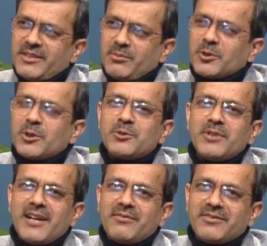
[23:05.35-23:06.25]
Because you
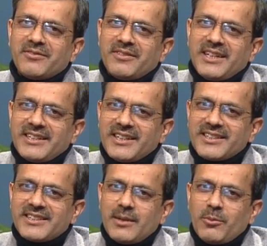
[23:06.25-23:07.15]
have
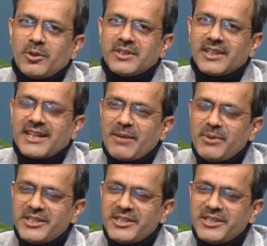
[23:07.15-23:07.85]
touched upon the climate